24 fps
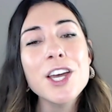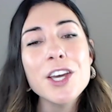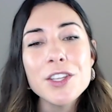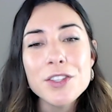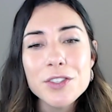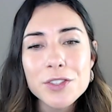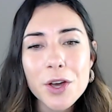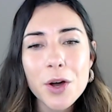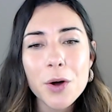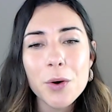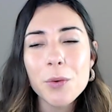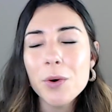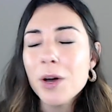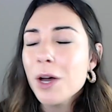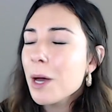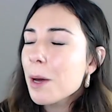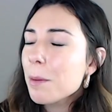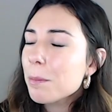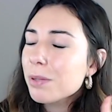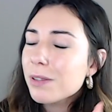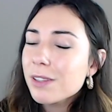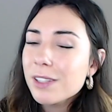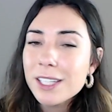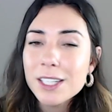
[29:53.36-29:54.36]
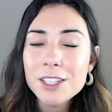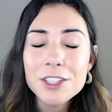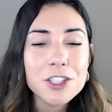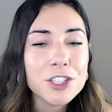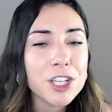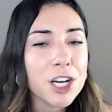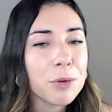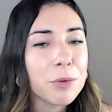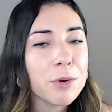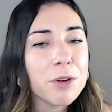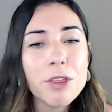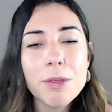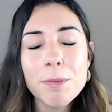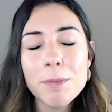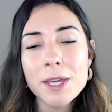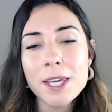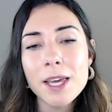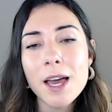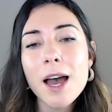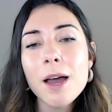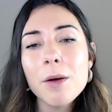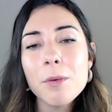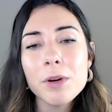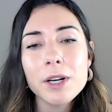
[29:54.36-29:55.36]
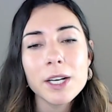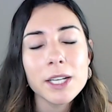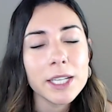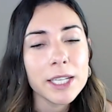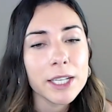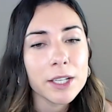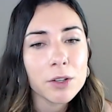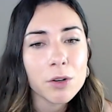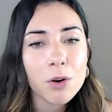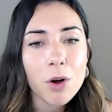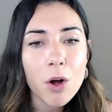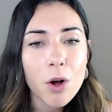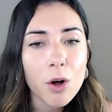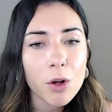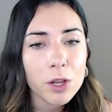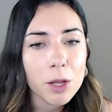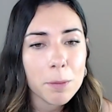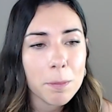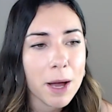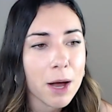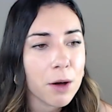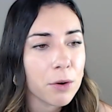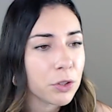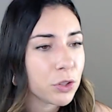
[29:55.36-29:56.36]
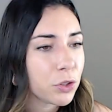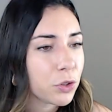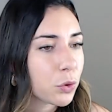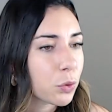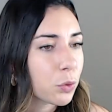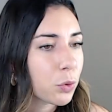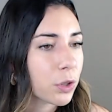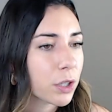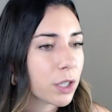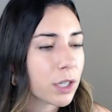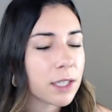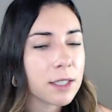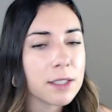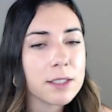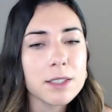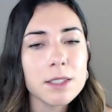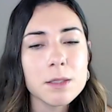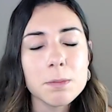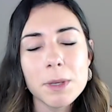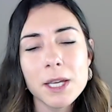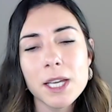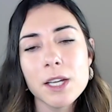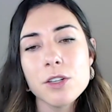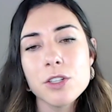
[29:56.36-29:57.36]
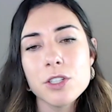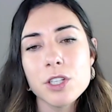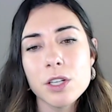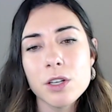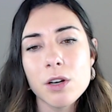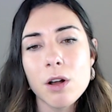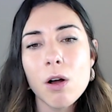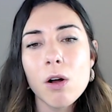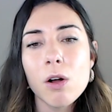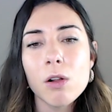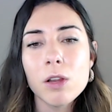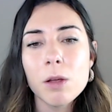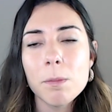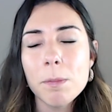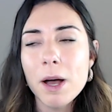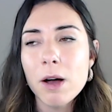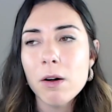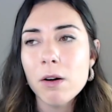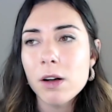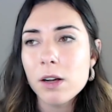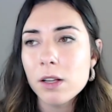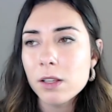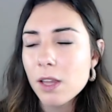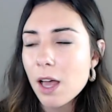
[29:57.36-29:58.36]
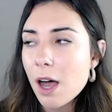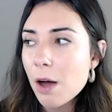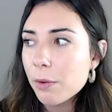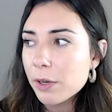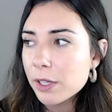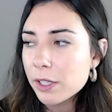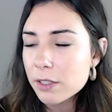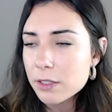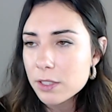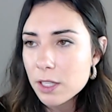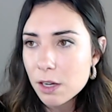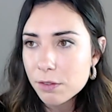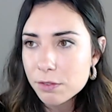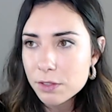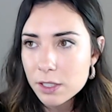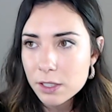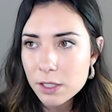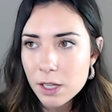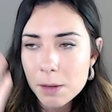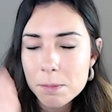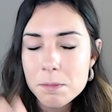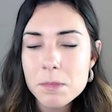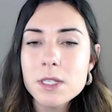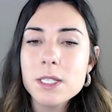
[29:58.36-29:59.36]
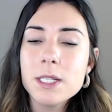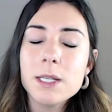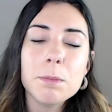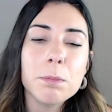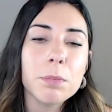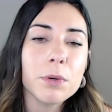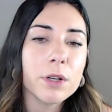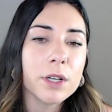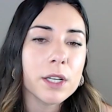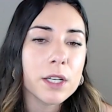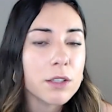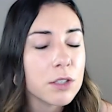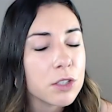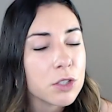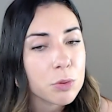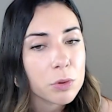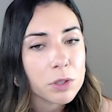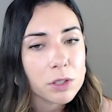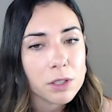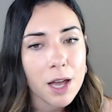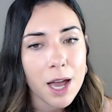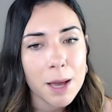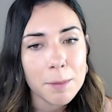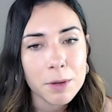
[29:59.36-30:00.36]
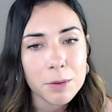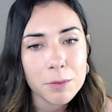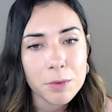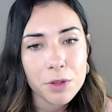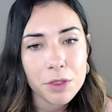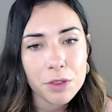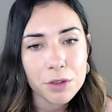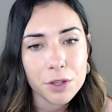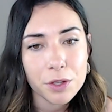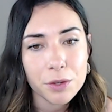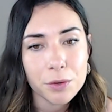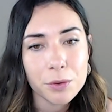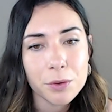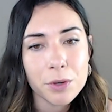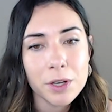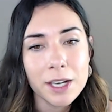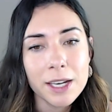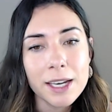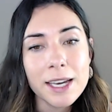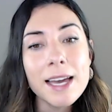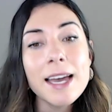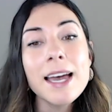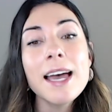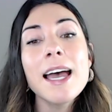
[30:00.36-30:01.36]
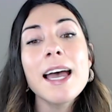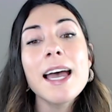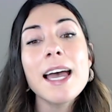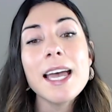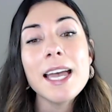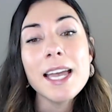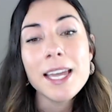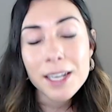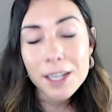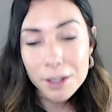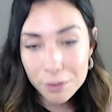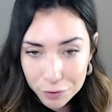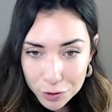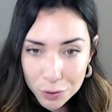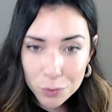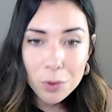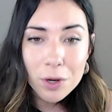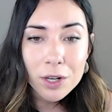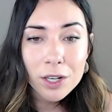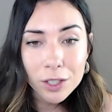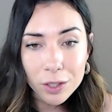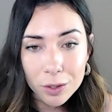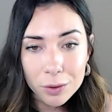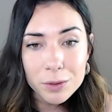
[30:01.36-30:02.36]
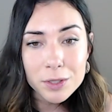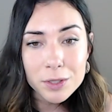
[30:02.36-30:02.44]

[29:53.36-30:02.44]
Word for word: So please share with me. I want to hear all about your expansion, all about allowing yourself to come deeper into alignment with you. And if you want to go